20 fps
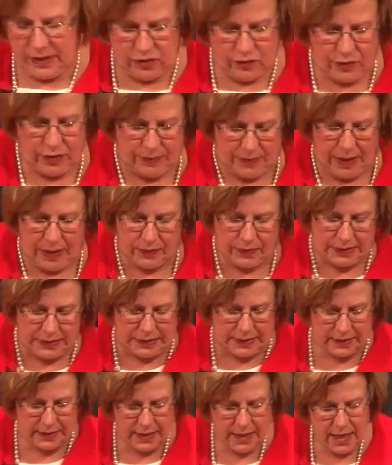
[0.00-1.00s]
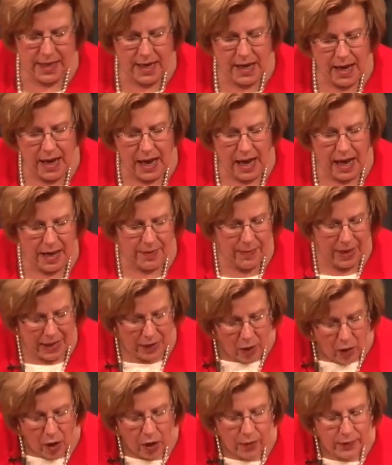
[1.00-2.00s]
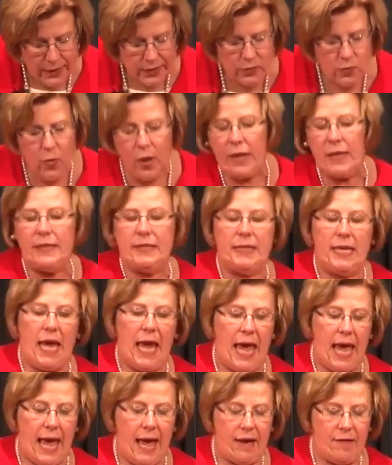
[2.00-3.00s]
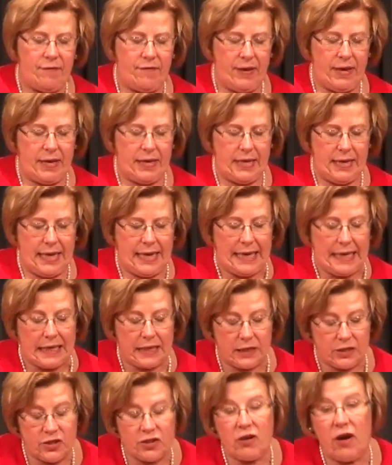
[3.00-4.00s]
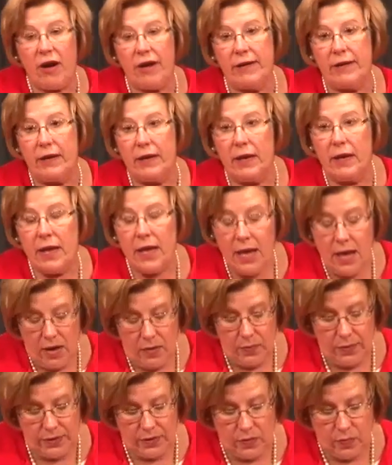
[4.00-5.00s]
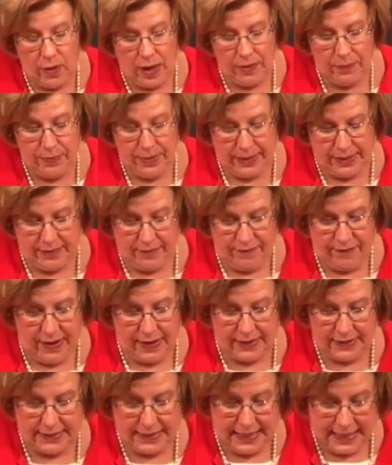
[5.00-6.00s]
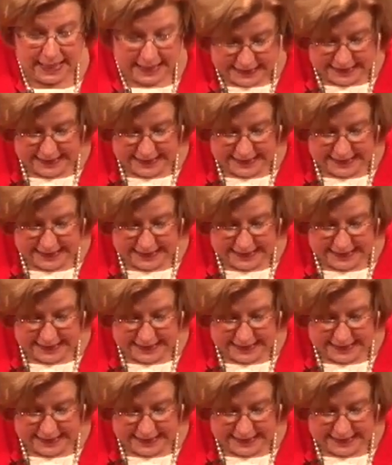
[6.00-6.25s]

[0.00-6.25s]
dream houses, I always wanted to have an English garden with a white picket fence, and I